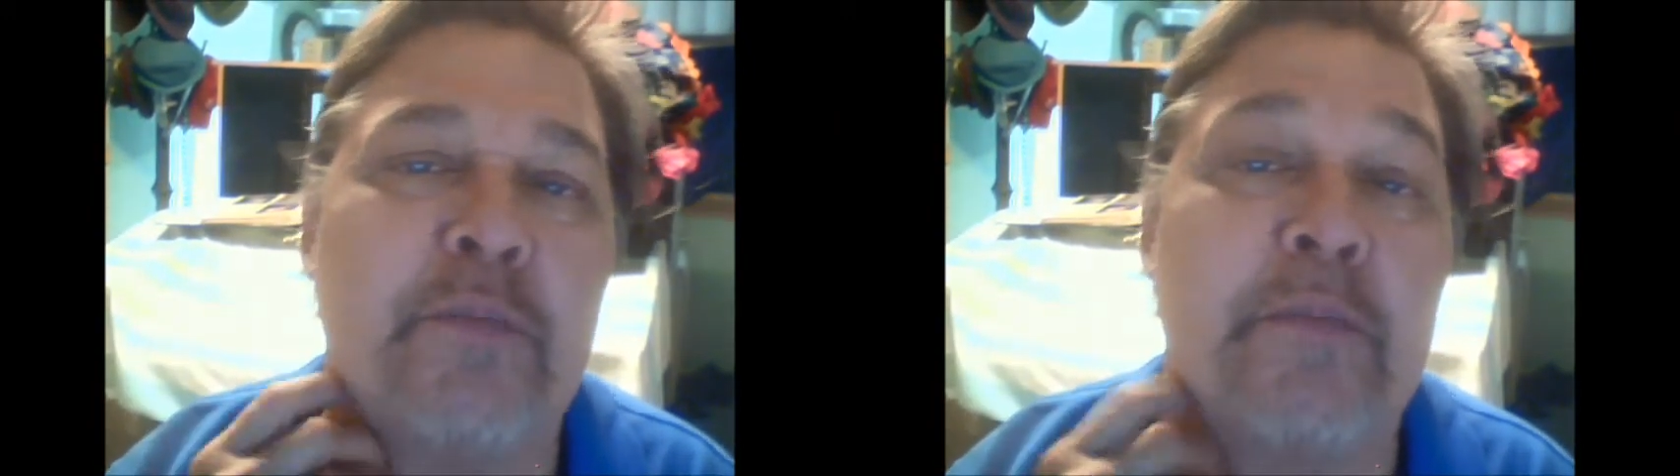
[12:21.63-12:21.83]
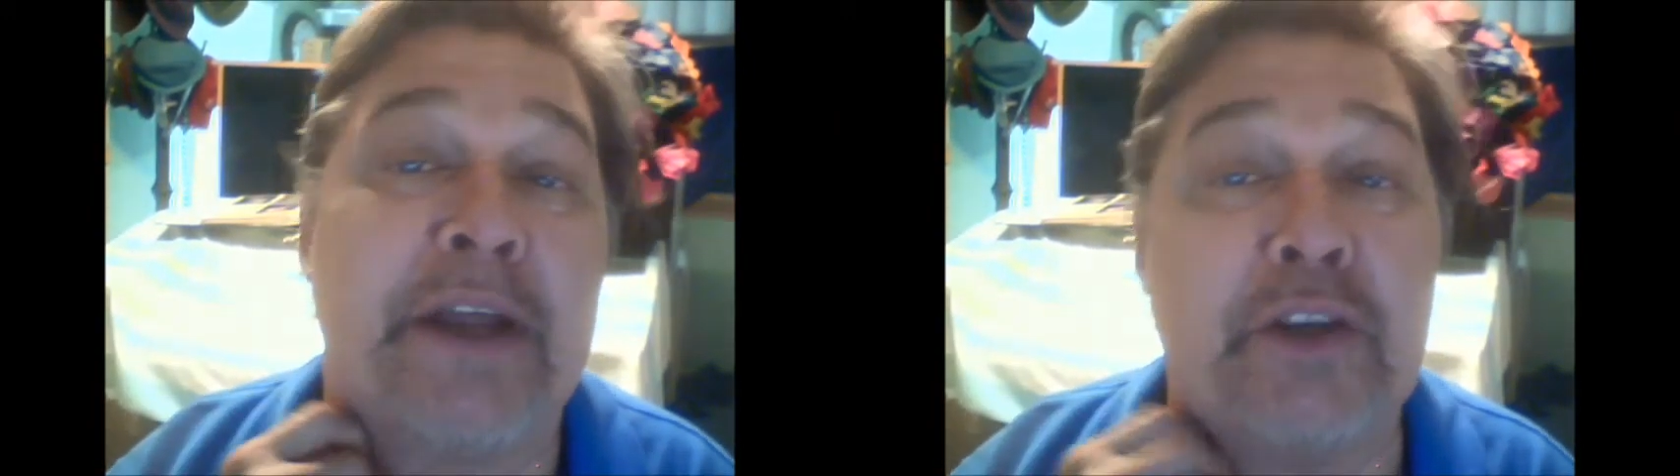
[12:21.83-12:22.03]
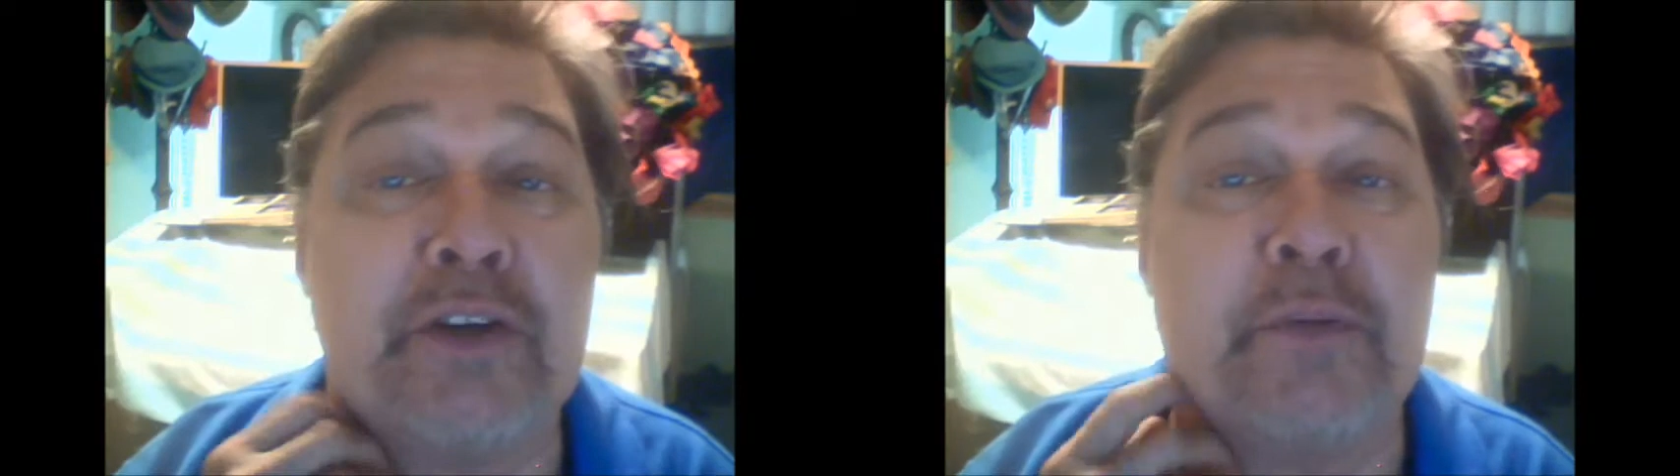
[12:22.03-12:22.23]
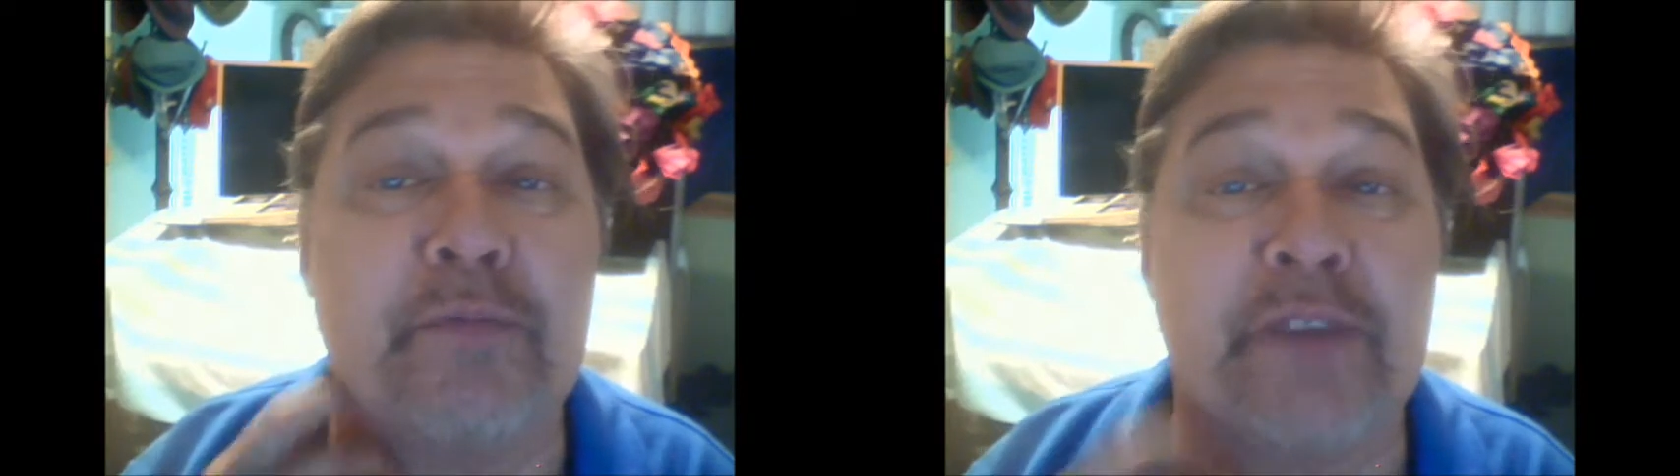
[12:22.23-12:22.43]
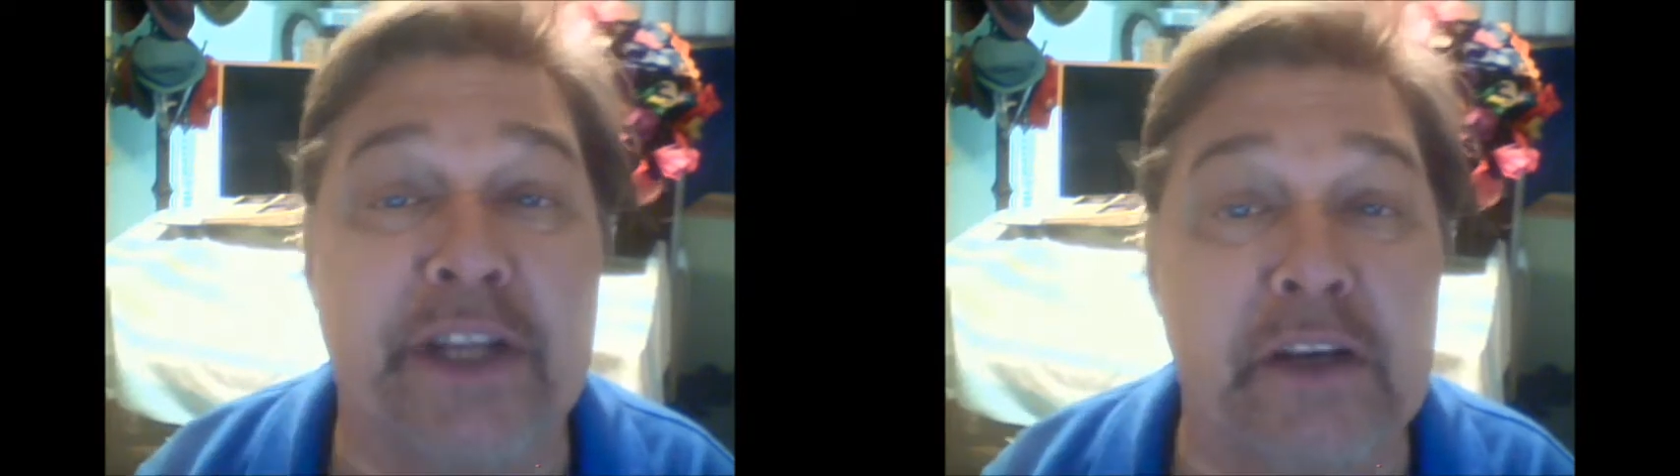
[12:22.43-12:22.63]
my YouTube
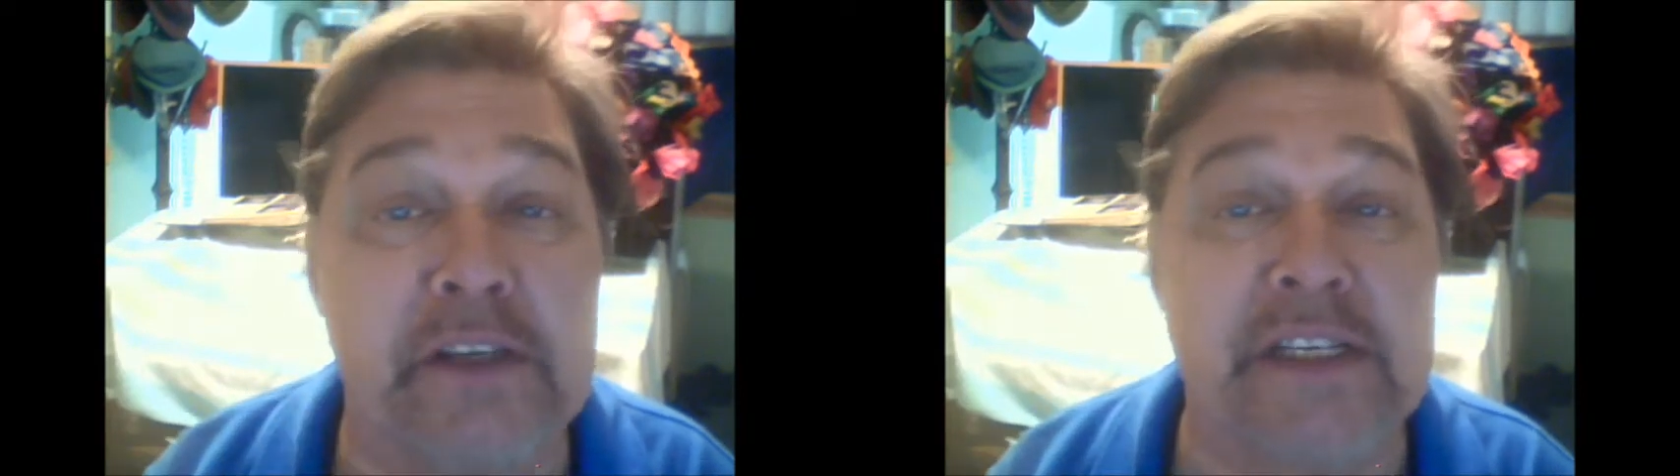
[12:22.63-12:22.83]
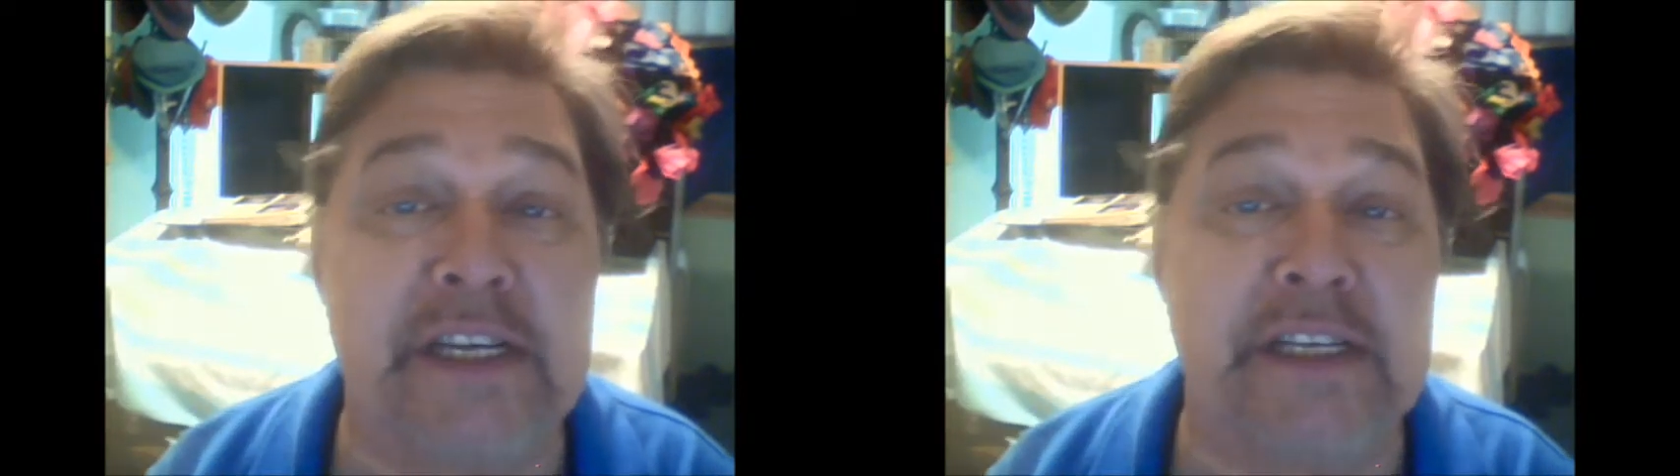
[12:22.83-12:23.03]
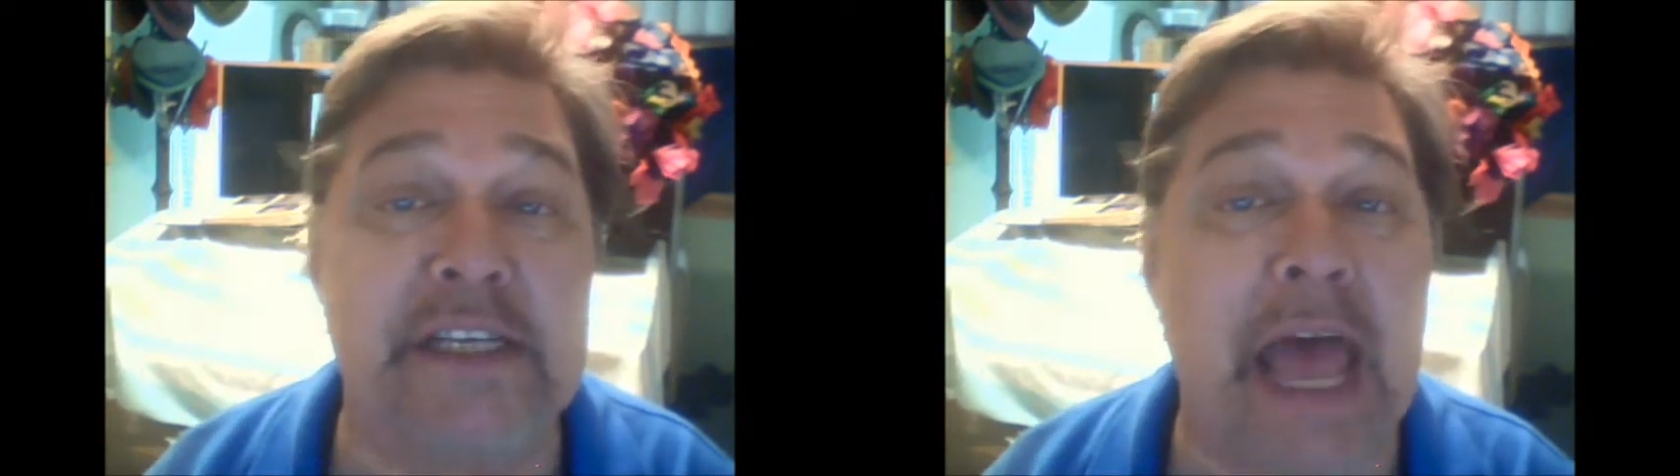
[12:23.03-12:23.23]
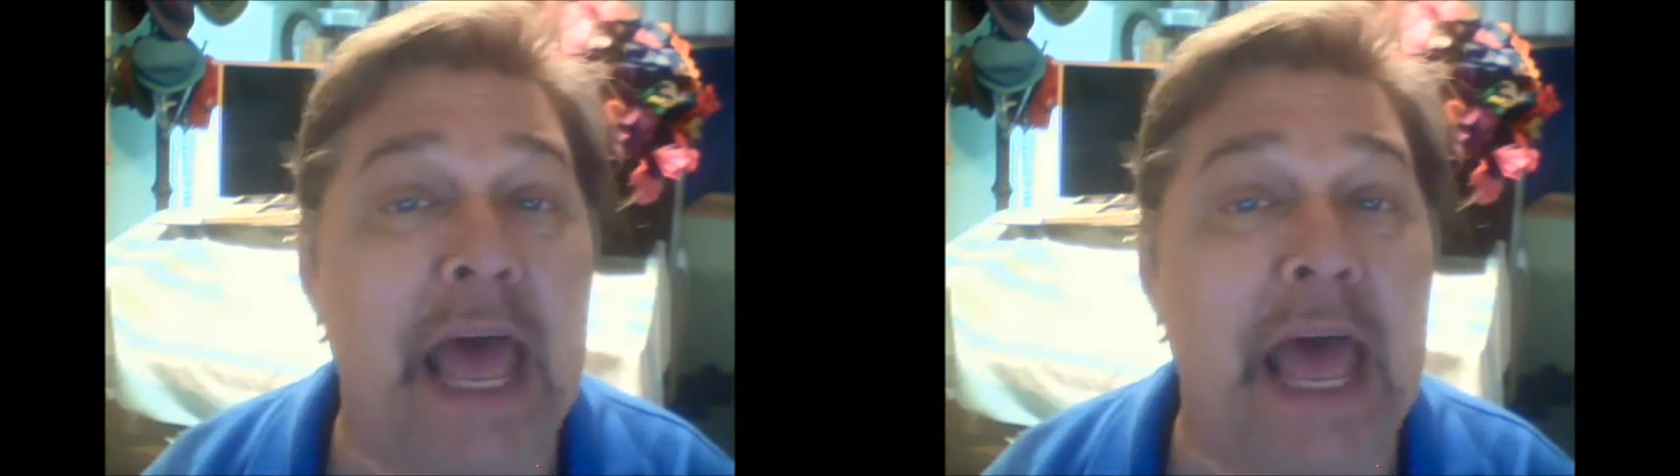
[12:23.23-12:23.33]
videos because